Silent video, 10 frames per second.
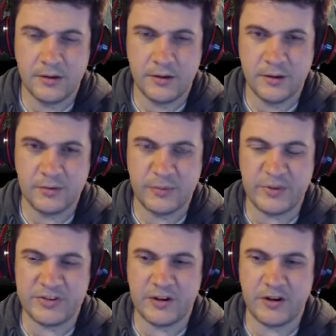So when we
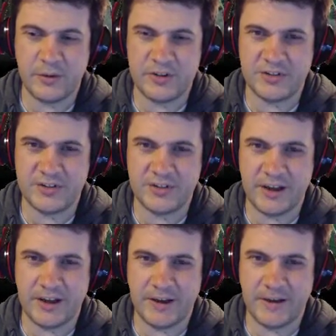started, we just
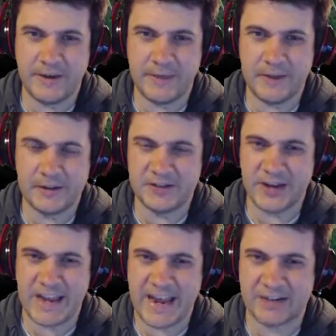saw a thing that said
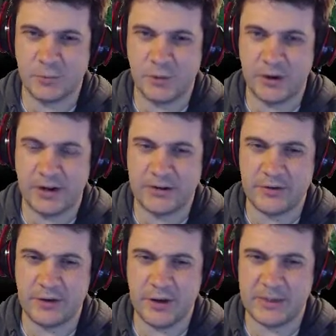Act 1. I don't
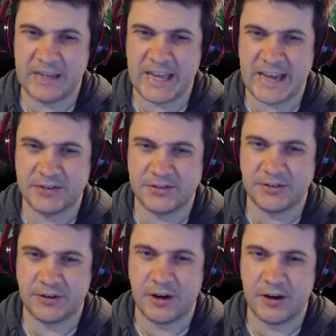know how many acts
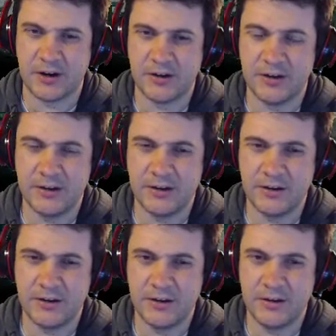there are.
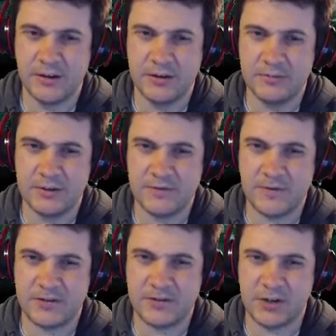But as far
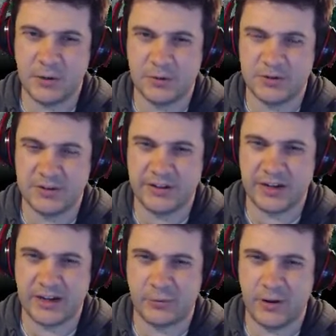as I know, we're still in
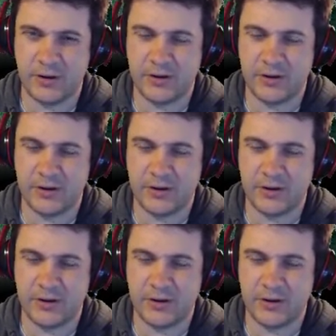Act 1.